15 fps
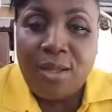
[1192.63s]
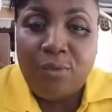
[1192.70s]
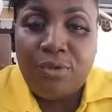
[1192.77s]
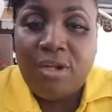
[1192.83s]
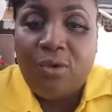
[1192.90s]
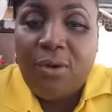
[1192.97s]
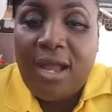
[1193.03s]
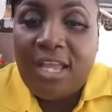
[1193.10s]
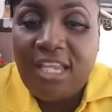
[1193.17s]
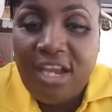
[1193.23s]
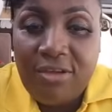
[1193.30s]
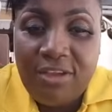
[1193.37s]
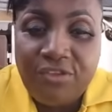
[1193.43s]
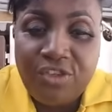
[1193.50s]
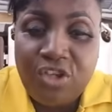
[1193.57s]
We don't want to
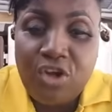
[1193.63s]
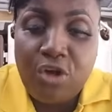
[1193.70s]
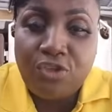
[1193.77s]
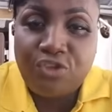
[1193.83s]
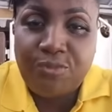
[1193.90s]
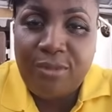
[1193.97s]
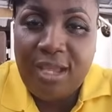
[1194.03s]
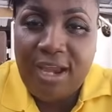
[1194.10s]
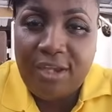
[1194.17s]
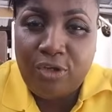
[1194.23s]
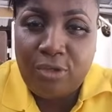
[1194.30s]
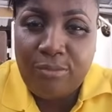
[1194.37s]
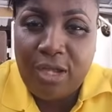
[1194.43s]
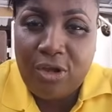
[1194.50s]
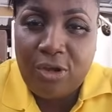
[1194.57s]
hear if she cuss me or
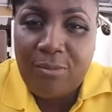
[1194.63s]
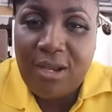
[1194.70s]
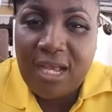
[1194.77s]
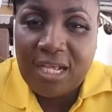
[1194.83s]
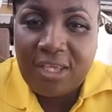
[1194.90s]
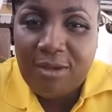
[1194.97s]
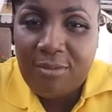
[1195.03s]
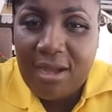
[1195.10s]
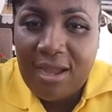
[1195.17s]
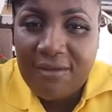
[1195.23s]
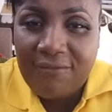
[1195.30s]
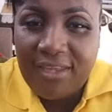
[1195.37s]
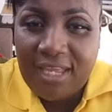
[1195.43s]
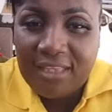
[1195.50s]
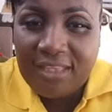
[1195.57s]
not. I'm going to block your
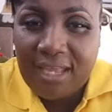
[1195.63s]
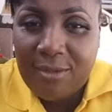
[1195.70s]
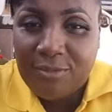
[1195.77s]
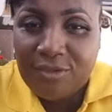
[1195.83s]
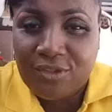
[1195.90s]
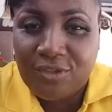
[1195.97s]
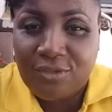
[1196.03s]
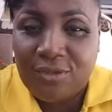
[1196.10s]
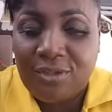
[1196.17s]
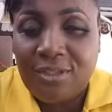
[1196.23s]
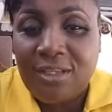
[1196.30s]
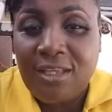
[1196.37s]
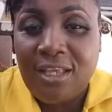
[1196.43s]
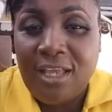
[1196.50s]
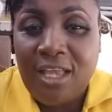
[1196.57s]
Marvia Thompson.
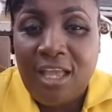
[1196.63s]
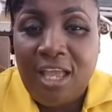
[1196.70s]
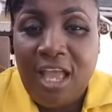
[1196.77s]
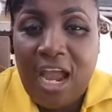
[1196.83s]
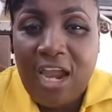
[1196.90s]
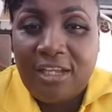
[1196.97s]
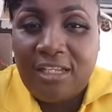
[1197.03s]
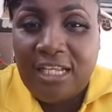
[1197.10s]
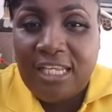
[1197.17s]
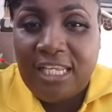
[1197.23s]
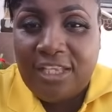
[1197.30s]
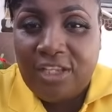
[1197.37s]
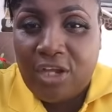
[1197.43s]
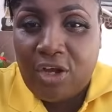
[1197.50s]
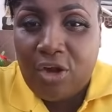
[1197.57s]
or
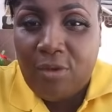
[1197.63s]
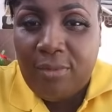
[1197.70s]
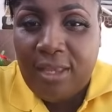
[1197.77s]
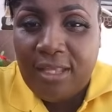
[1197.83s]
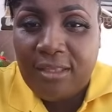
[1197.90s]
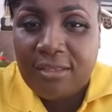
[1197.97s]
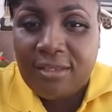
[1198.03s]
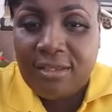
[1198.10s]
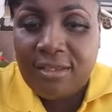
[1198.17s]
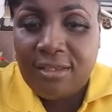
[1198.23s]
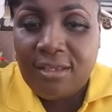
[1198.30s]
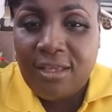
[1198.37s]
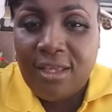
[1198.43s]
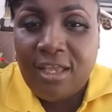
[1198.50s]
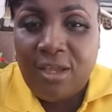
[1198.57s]
delete your comment.
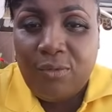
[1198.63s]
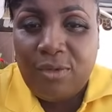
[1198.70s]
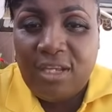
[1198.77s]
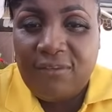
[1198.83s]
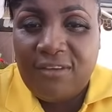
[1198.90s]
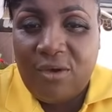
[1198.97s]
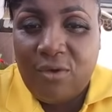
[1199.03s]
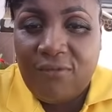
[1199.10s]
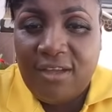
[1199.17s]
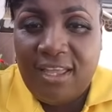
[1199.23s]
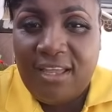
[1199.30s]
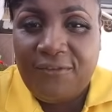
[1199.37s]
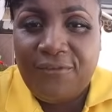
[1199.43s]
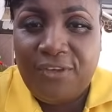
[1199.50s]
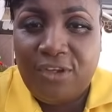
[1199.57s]
Whenever over
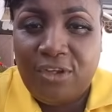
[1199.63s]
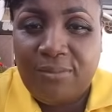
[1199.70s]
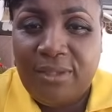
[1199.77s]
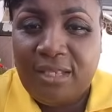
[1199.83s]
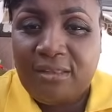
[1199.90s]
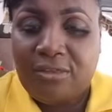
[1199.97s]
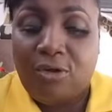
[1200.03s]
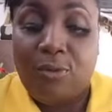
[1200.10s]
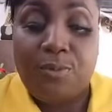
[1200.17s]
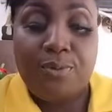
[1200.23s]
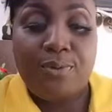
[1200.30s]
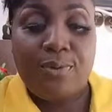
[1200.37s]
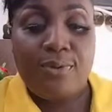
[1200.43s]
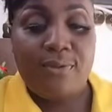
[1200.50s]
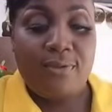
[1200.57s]
your phone and mix up,
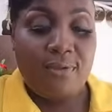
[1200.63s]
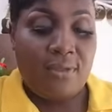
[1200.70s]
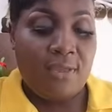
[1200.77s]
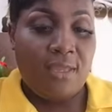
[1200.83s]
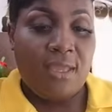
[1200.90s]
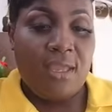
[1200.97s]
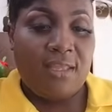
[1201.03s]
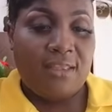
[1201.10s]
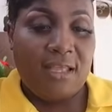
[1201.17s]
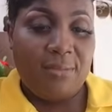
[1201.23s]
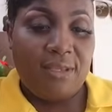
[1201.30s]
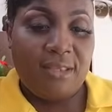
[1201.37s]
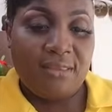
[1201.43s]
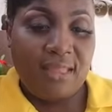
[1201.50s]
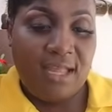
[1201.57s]
that
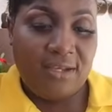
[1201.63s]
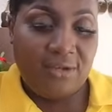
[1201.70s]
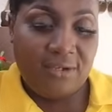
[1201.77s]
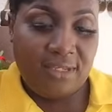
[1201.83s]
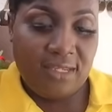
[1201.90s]
means I know